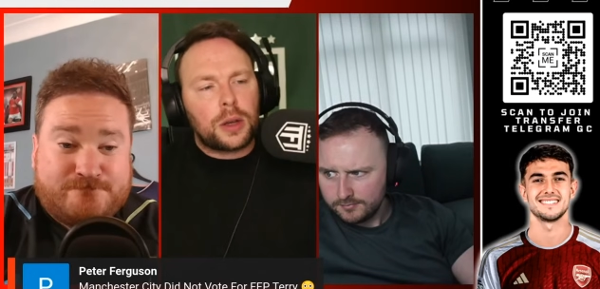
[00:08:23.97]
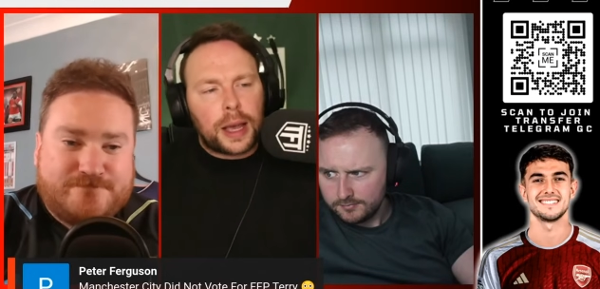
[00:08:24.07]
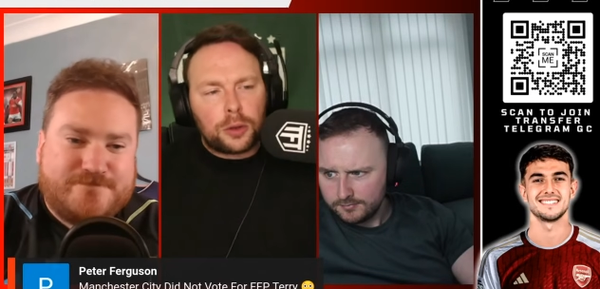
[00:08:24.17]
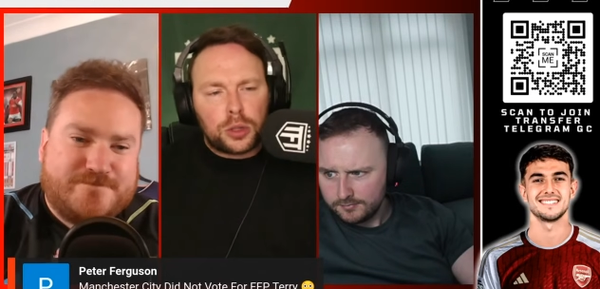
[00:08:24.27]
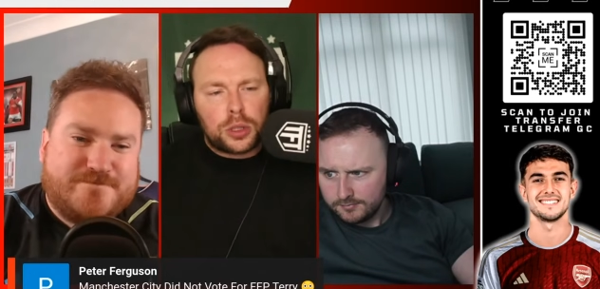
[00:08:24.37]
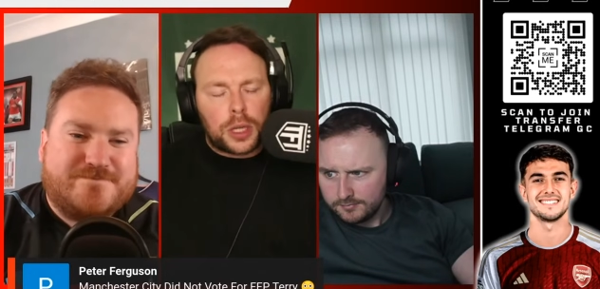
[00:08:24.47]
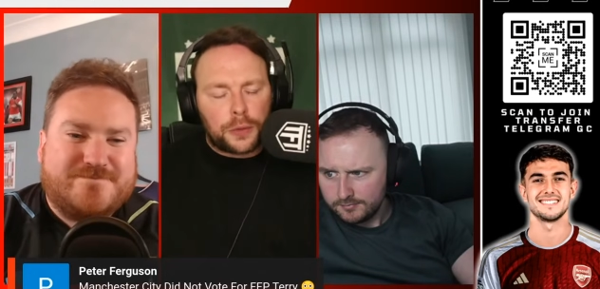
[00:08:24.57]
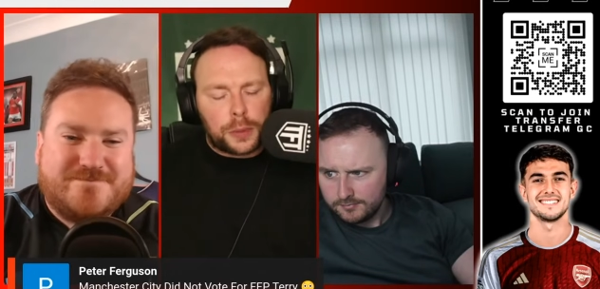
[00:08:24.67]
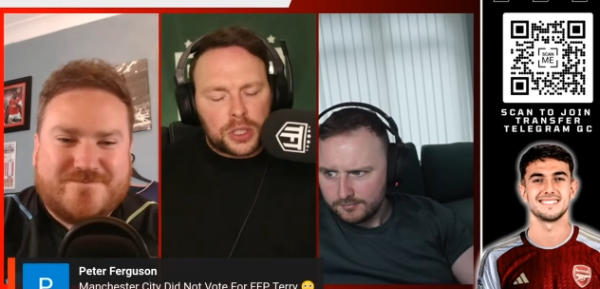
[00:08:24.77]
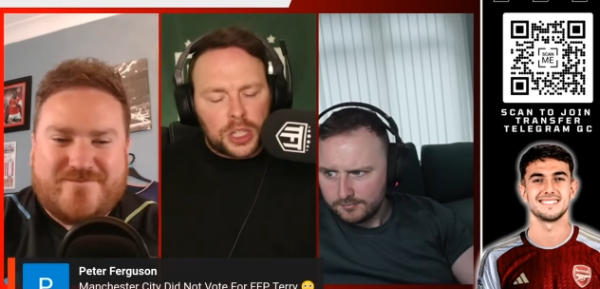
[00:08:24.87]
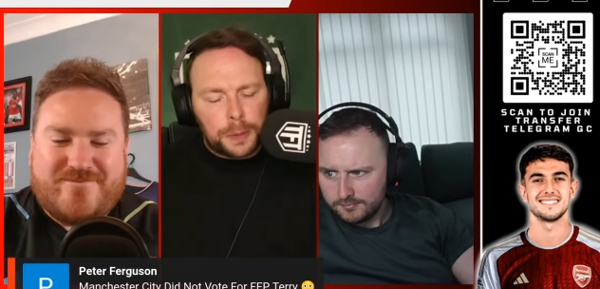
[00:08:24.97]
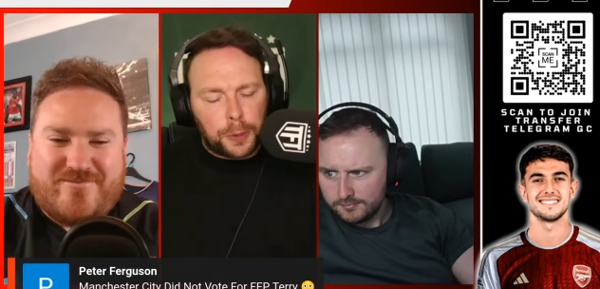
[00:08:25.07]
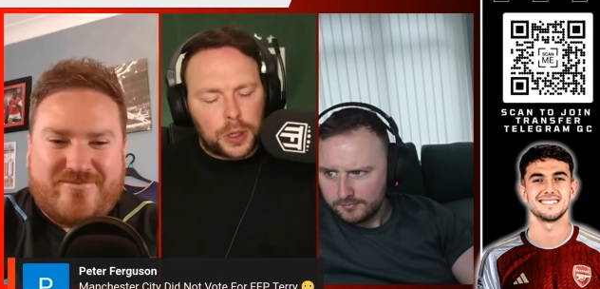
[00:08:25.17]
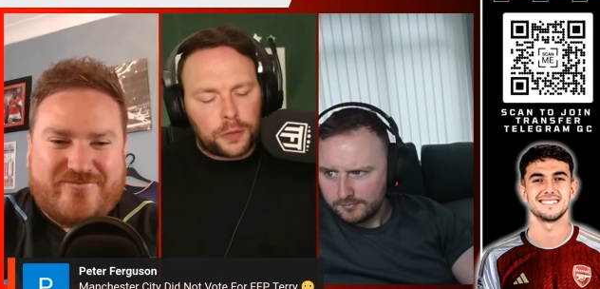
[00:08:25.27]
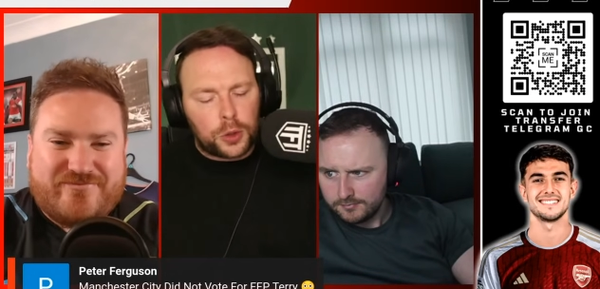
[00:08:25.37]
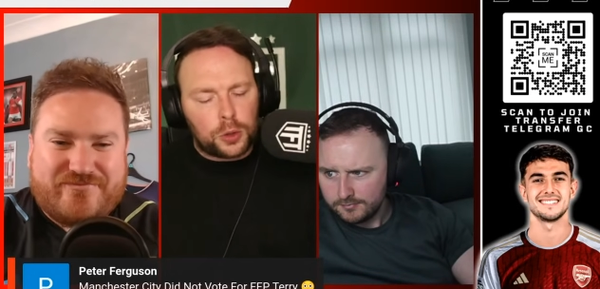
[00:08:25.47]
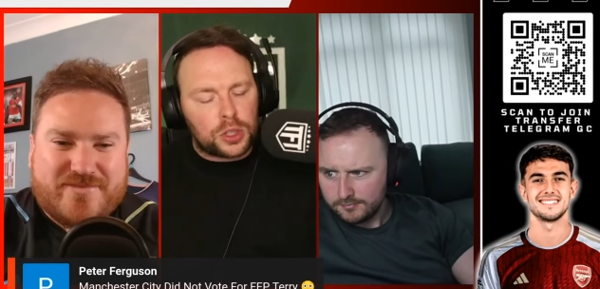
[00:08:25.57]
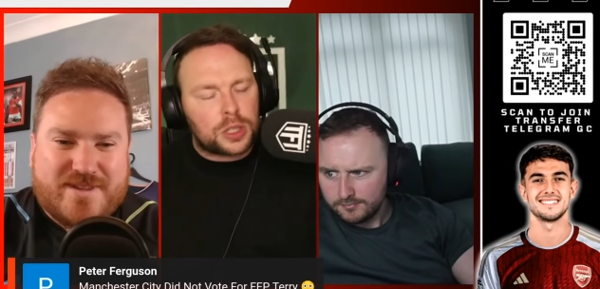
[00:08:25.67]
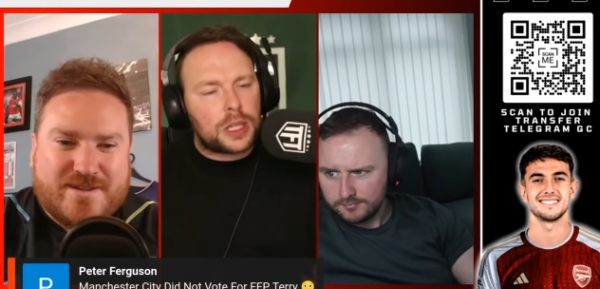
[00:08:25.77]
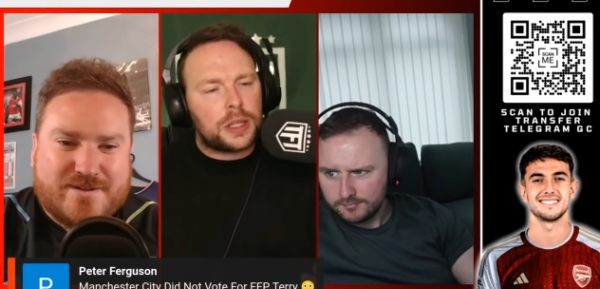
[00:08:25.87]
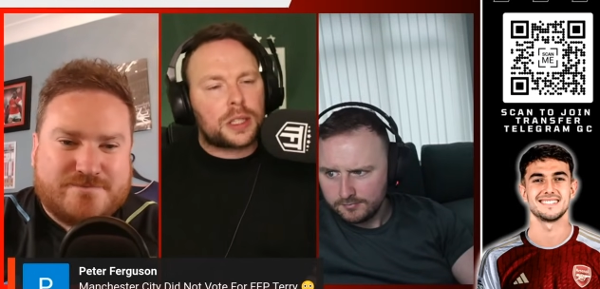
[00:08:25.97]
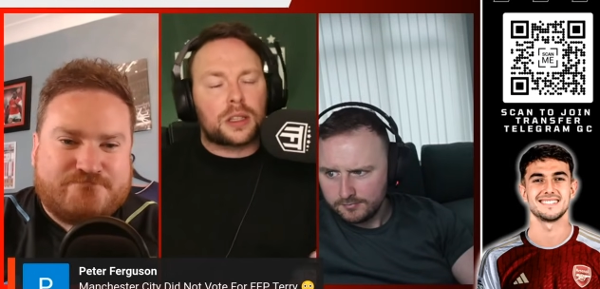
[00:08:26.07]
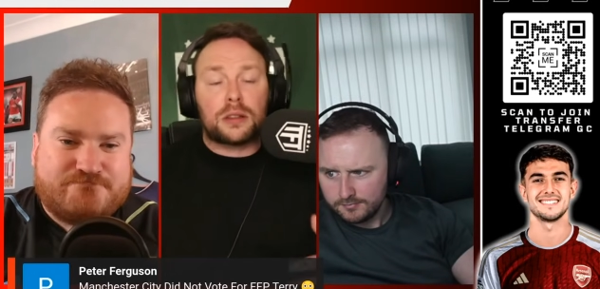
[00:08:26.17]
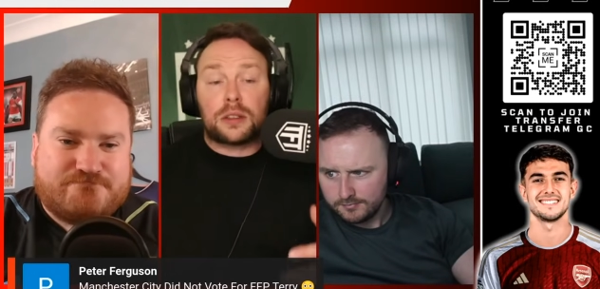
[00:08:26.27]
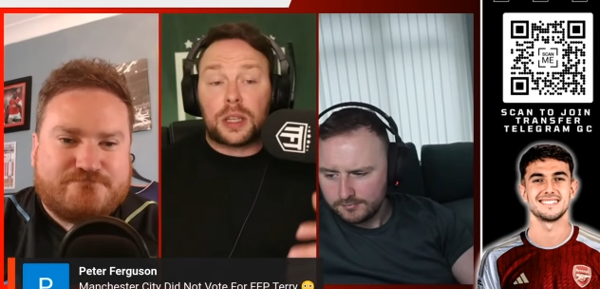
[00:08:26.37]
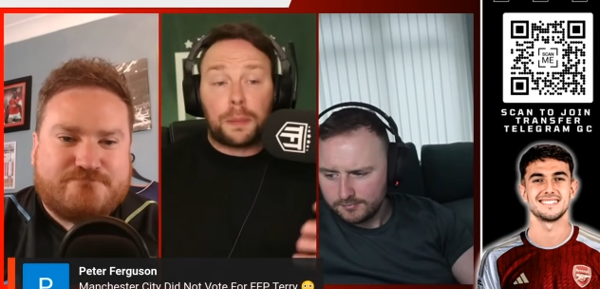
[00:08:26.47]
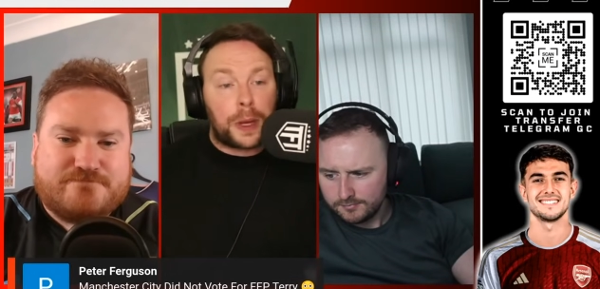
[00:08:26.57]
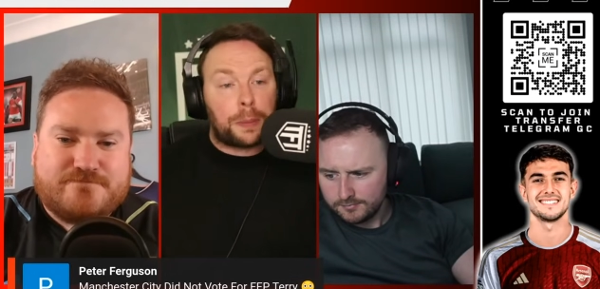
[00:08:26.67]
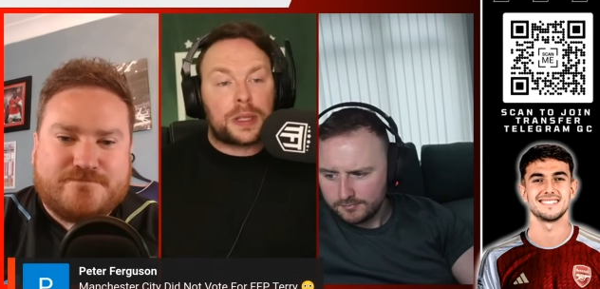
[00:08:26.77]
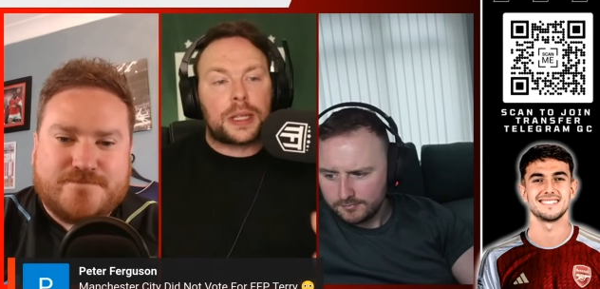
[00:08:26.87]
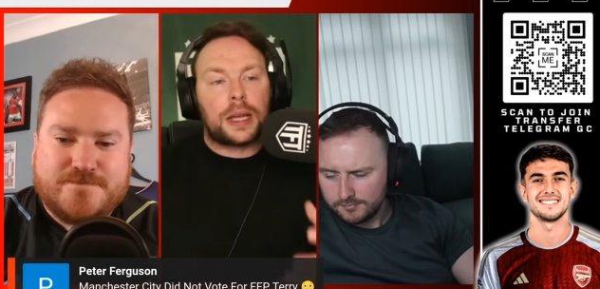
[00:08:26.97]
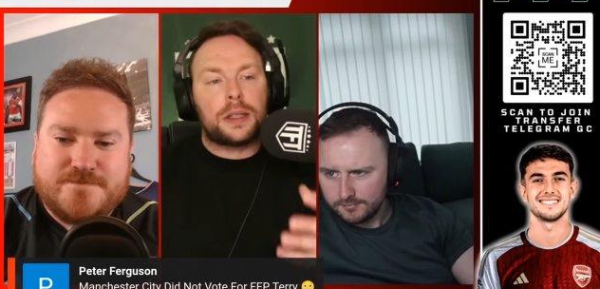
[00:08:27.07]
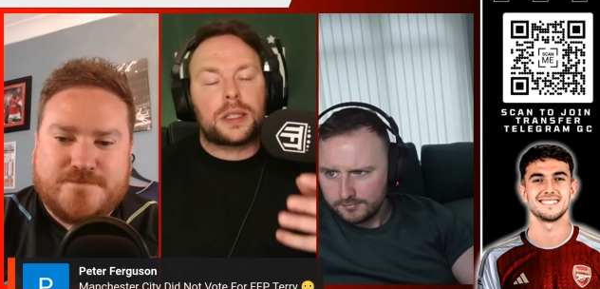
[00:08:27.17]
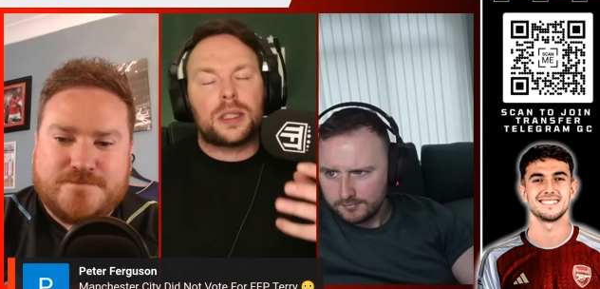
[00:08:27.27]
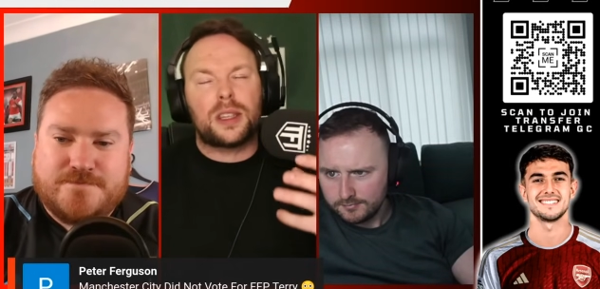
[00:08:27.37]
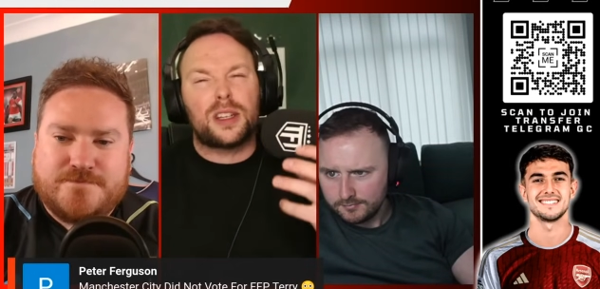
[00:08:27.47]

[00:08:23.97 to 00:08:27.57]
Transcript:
Speaker 1: how do you see it from a city point of view? Do you see this as a, some people are saying this is an